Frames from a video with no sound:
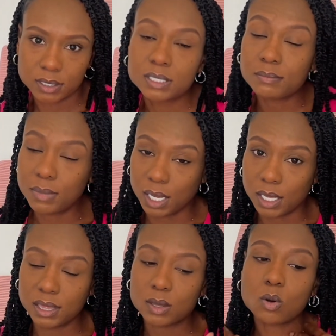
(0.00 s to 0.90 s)
To me,
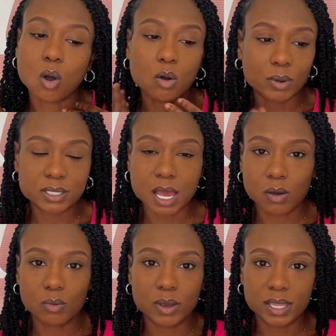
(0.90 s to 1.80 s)
they'll always
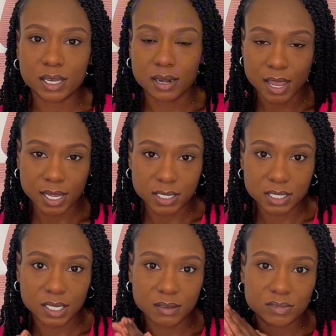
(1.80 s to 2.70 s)
outweigh the negatives.